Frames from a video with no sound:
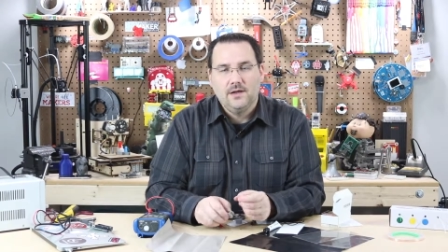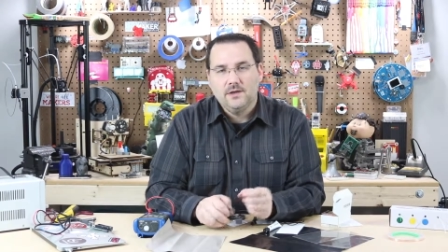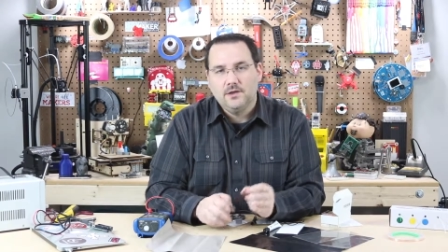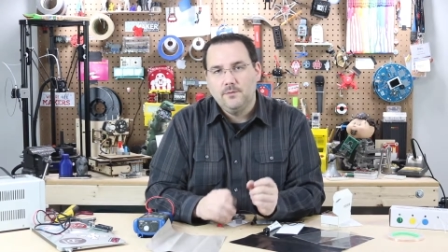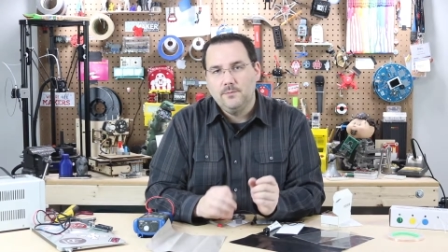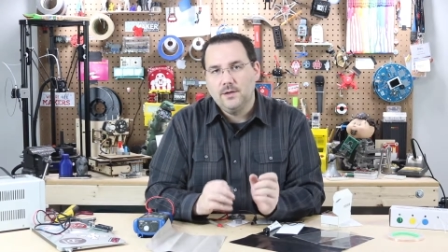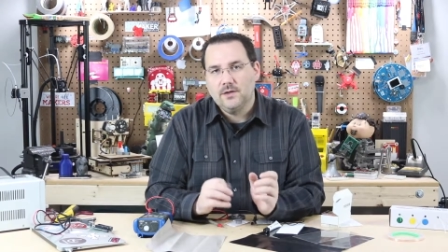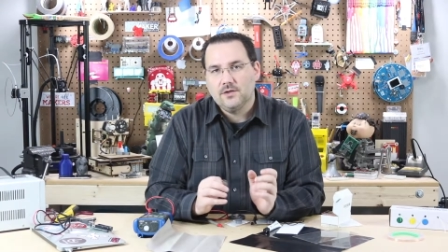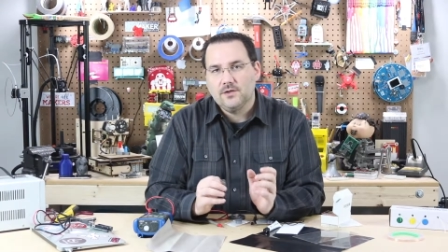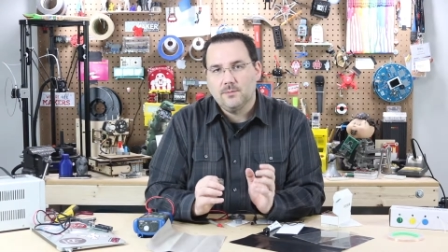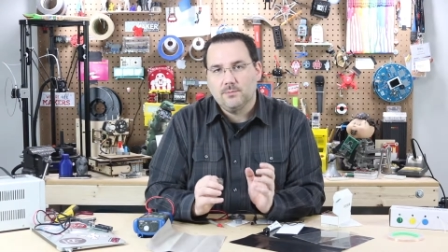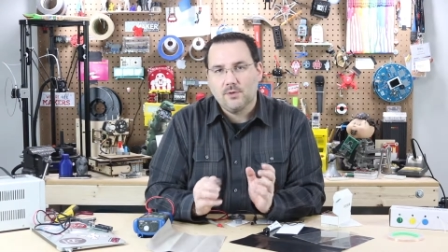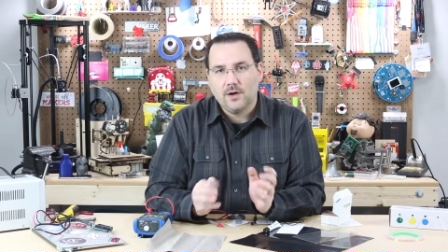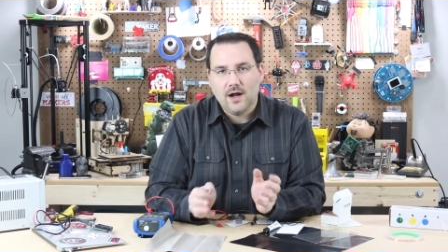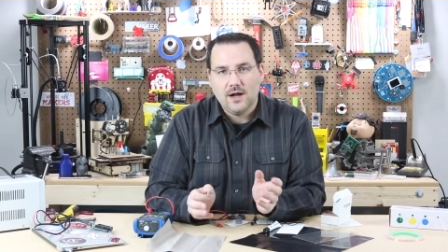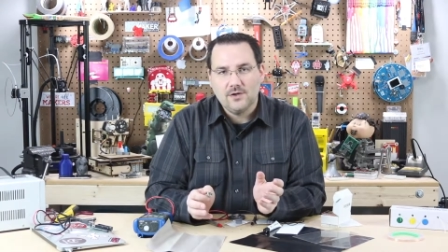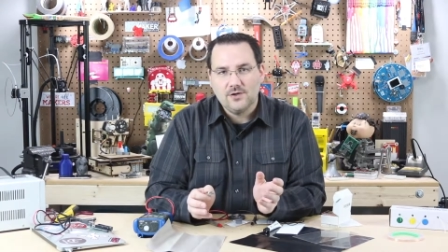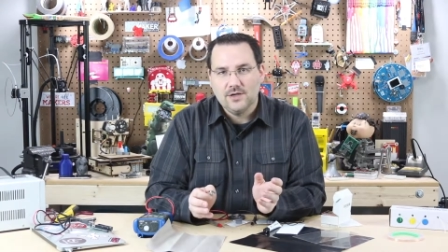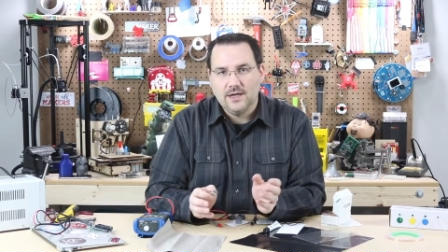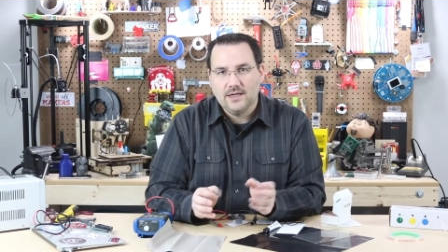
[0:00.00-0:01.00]
You build a
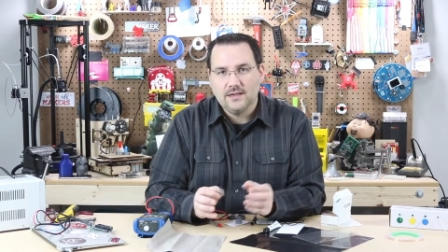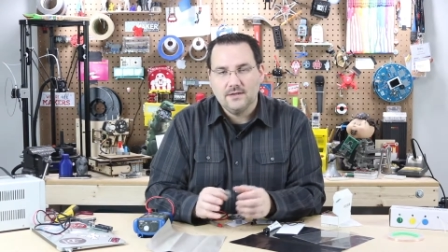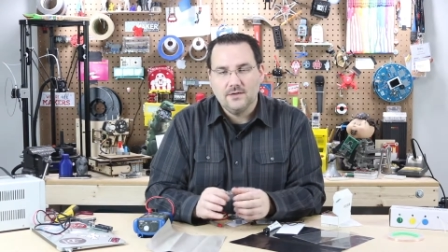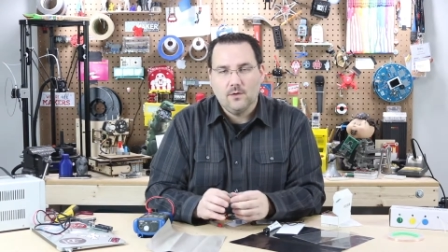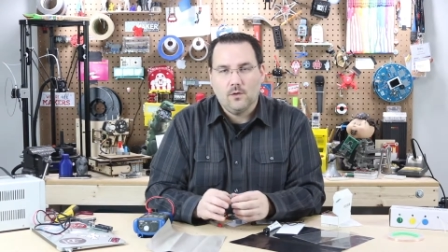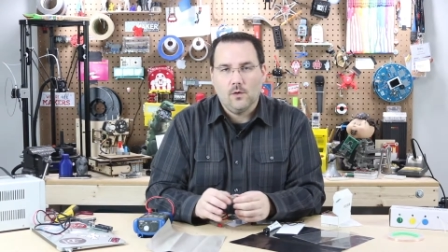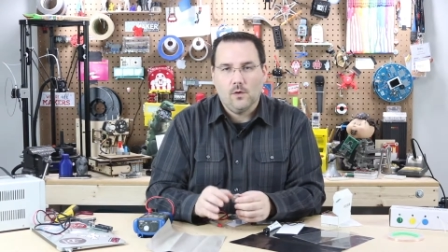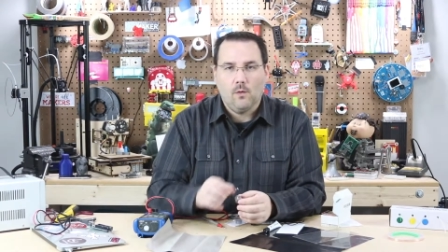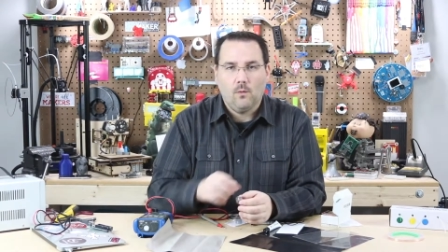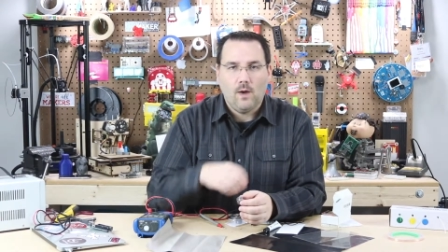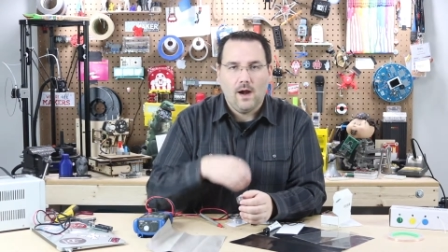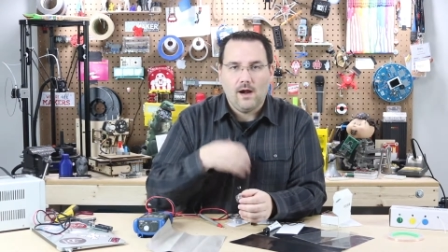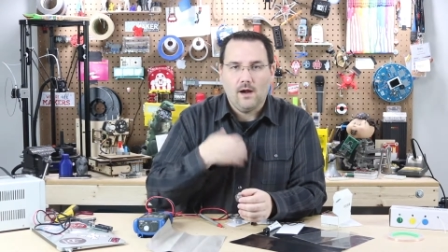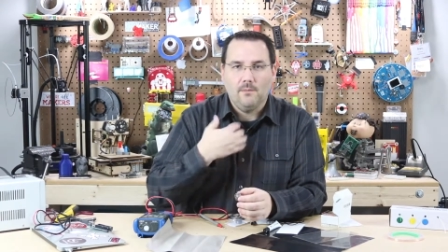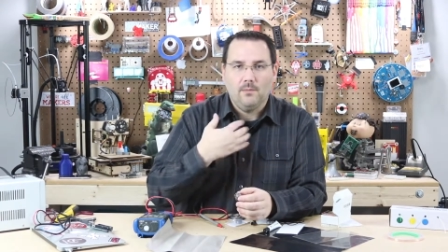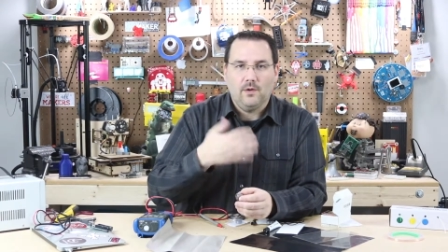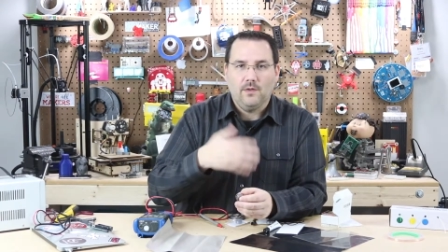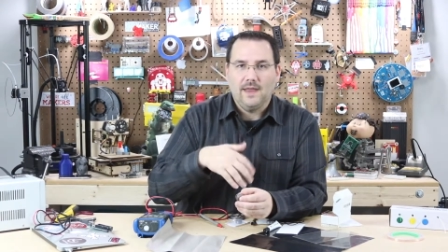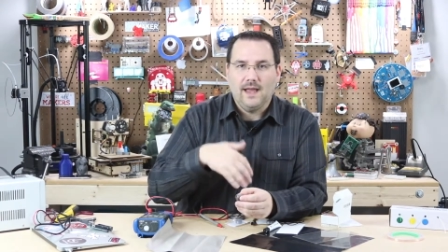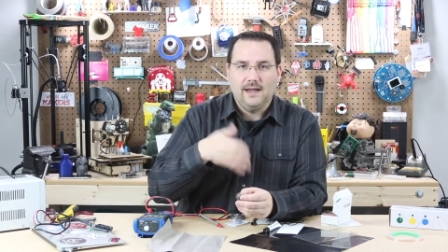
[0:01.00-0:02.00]
project or a
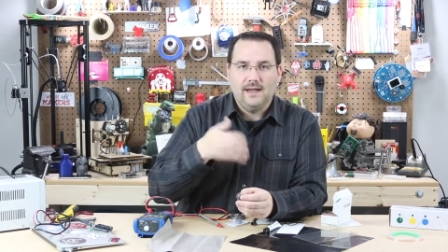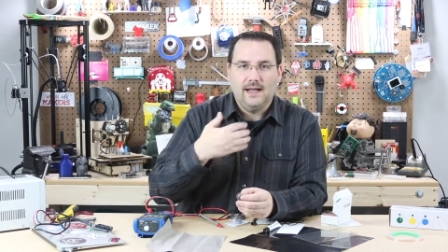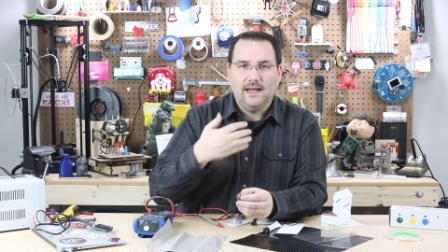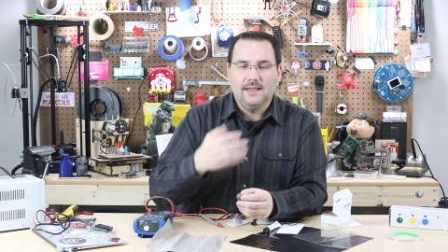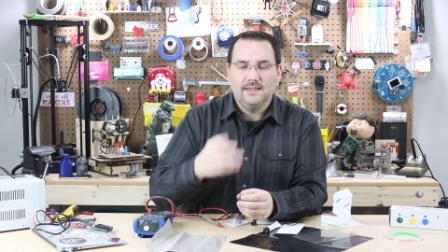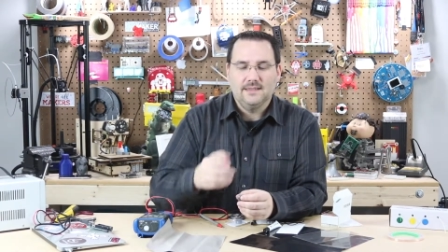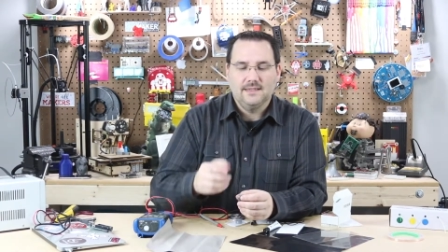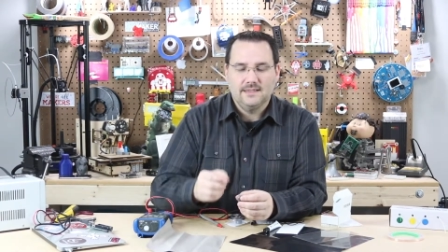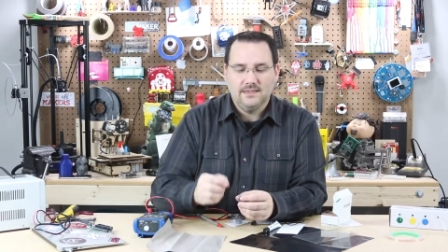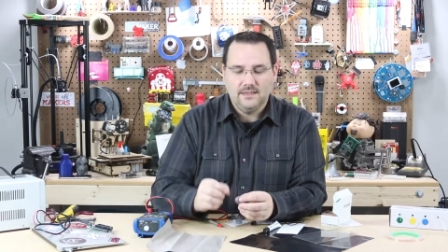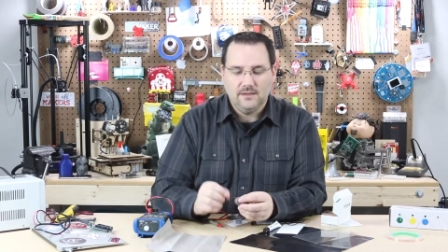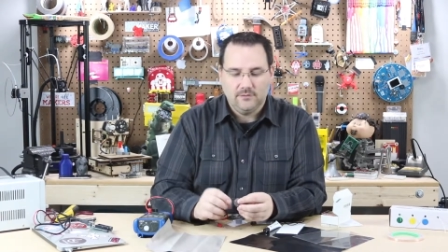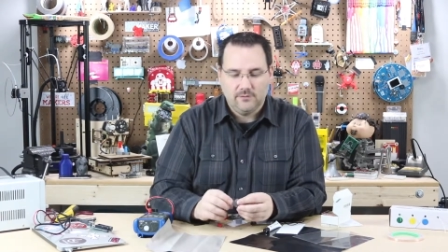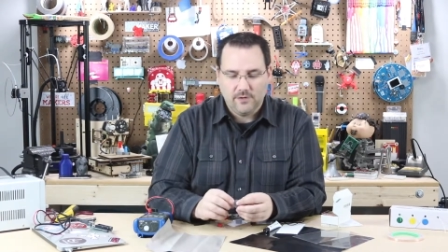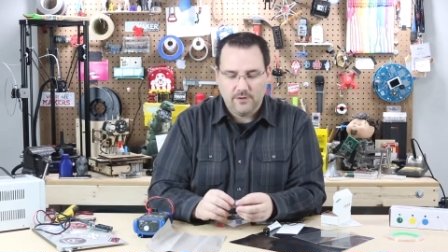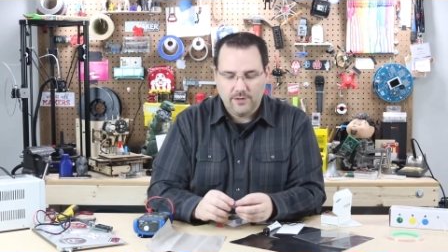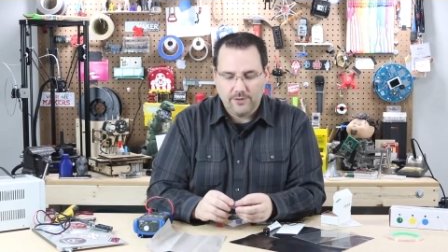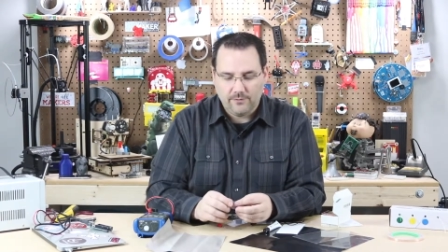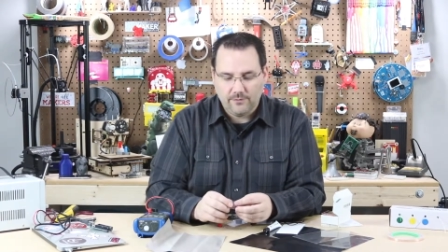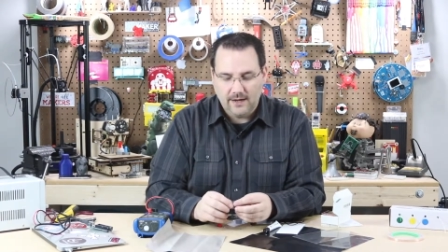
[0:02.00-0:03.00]
wearable that has
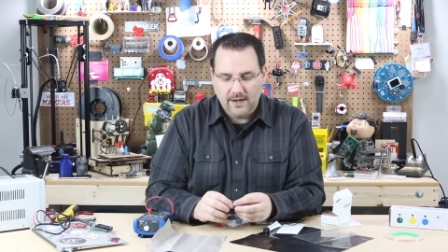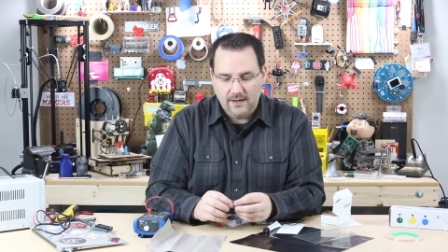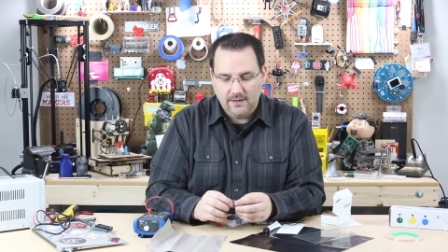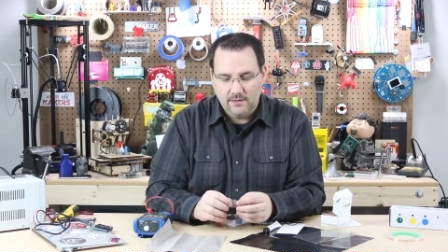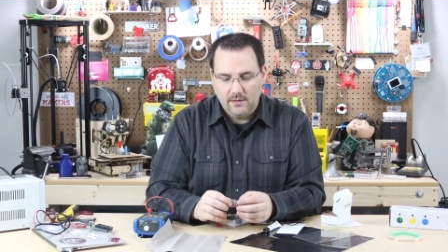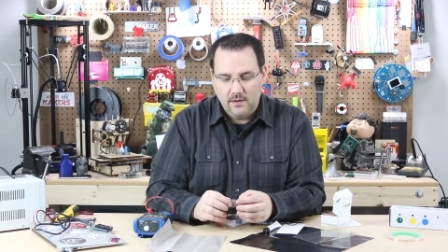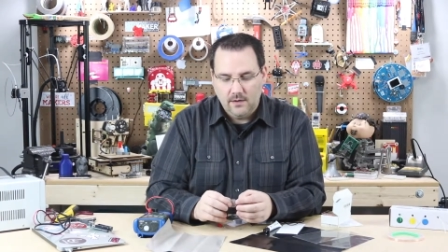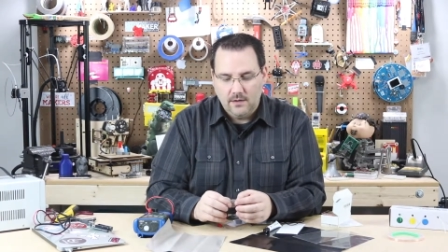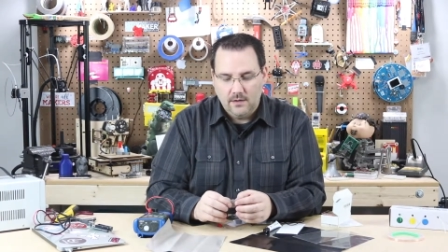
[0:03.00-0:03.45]
silver thread